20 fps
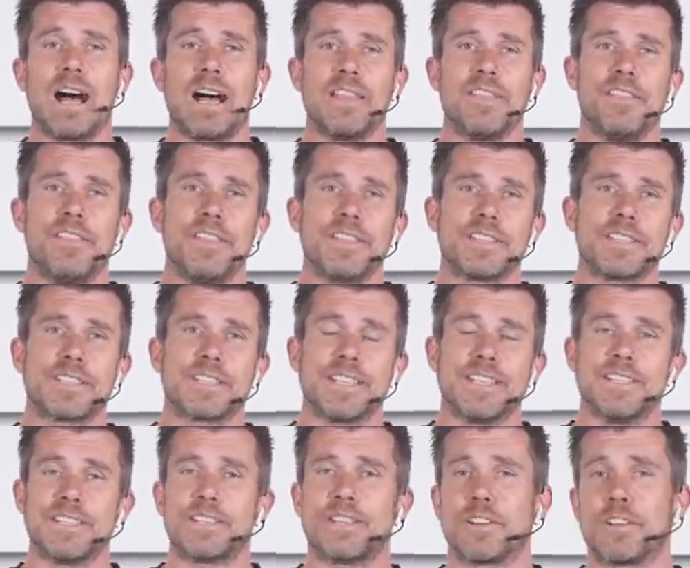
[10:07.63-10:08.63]
this
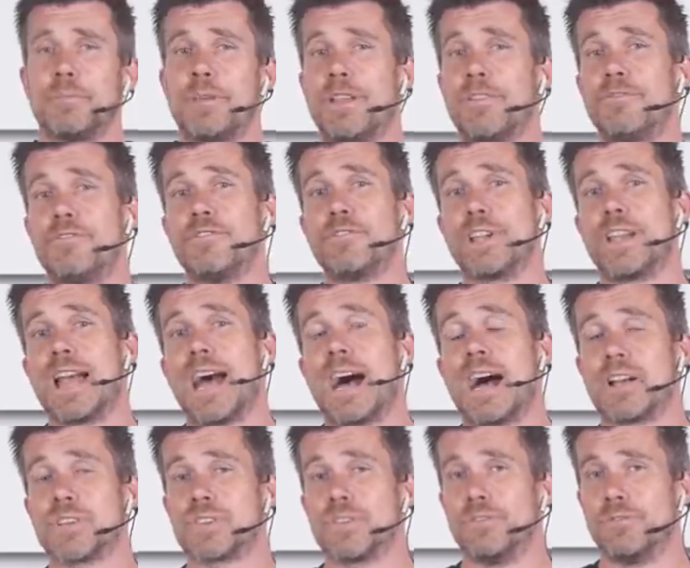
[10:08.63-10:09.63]
is going to be a very
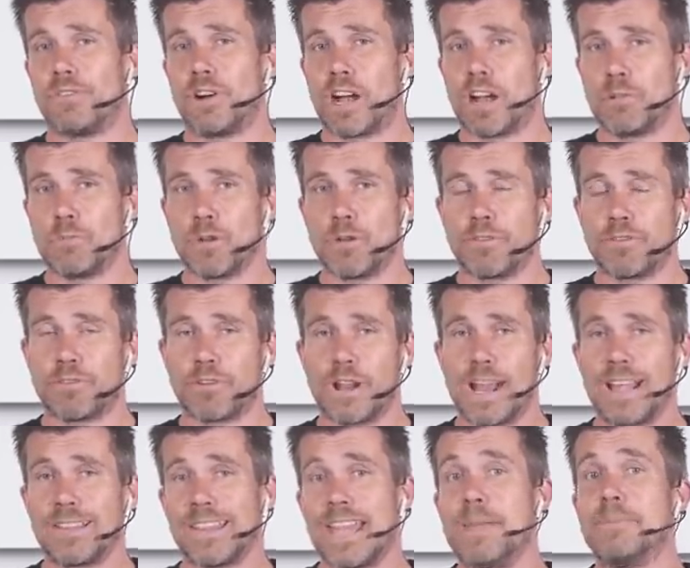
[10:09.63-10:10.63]
harsh environment for
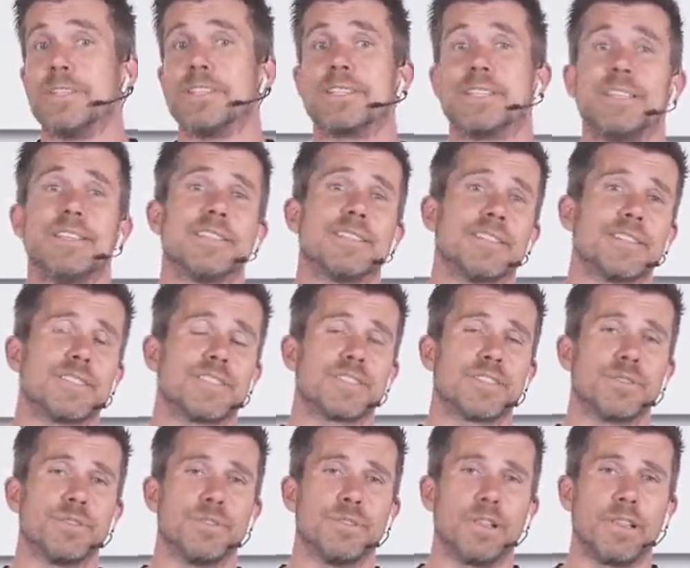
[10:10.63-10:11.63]
our lambda sensors
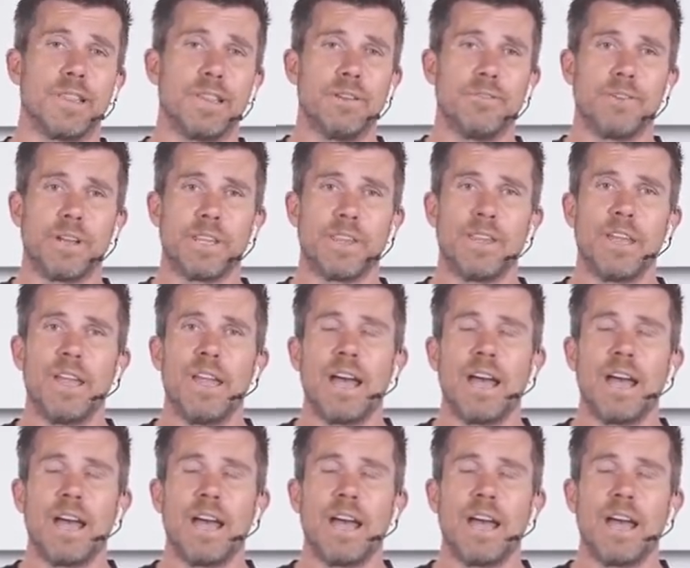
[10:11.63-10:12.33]
to live in,